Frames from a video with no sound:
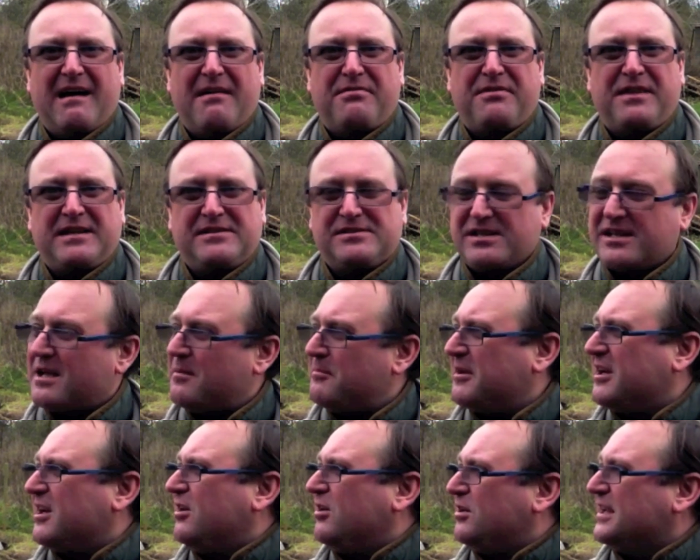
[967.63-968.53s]
things are
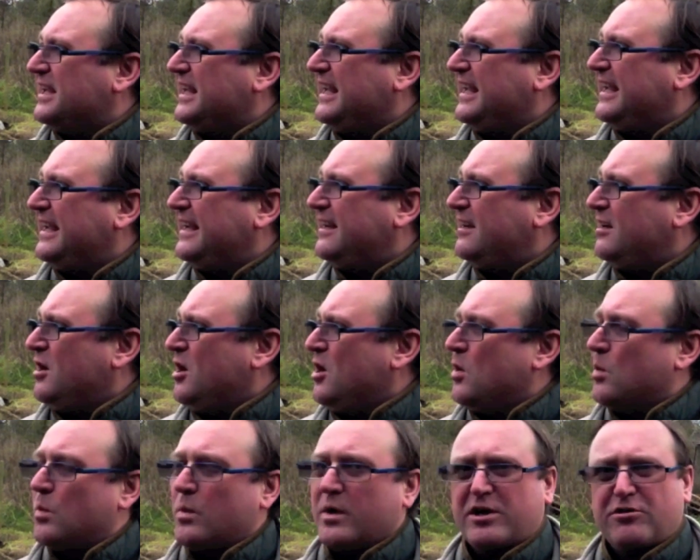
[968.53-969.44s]
coming along here
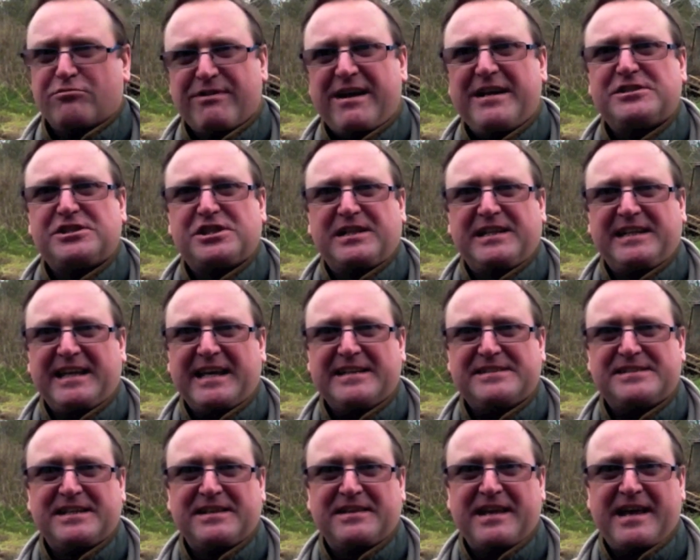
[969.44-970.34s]
we're gradually
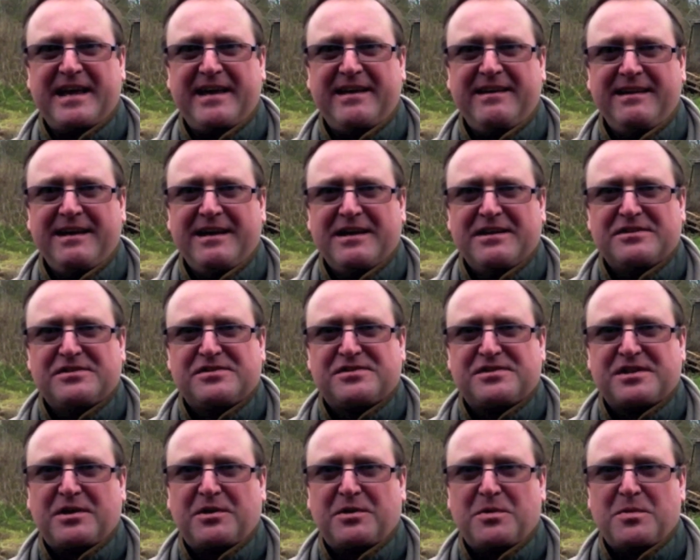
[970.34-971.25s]
getting there
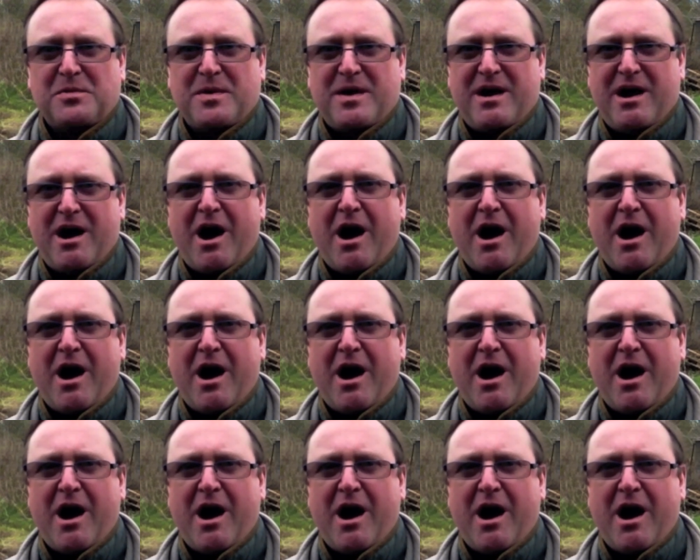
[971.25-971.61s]
so uh,